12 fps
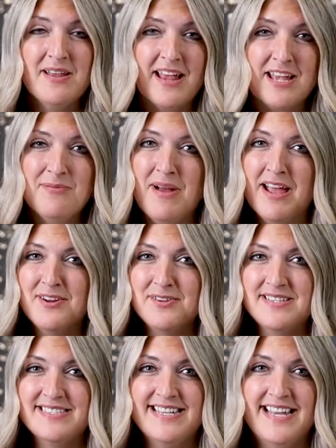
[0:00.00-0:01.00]
like in my
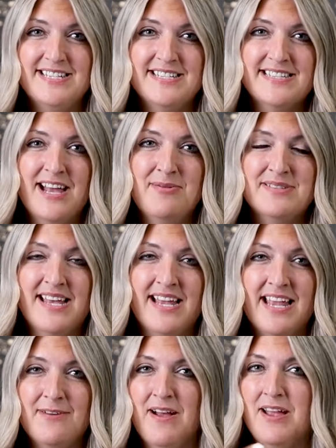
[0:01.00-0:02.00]
early stages, I was
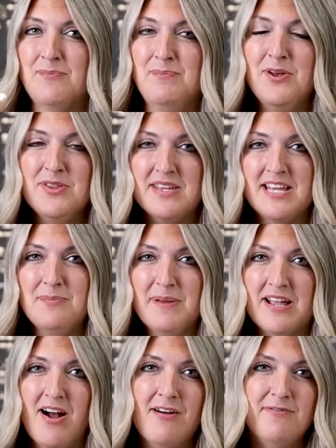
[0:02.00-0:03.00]
like, if I get a
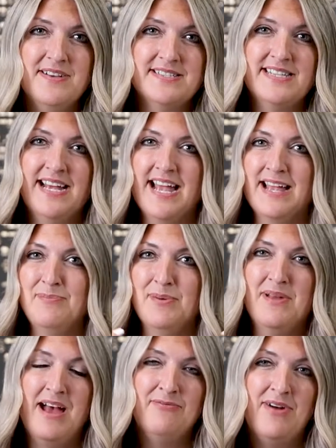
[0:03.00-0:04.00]
big office and I
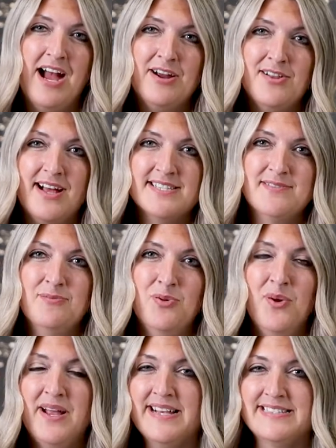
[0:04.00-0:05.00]
hire lots of
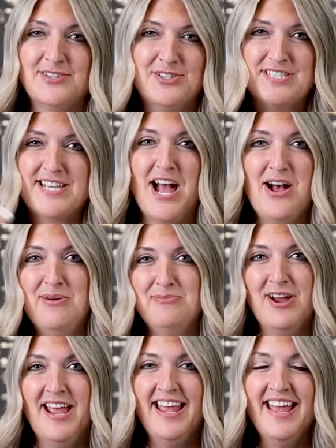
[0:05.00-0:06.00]
employees, they'll just come,
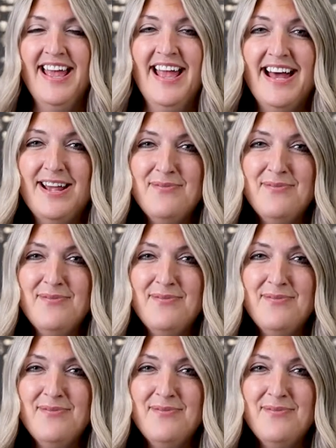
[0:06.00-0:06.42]
right? I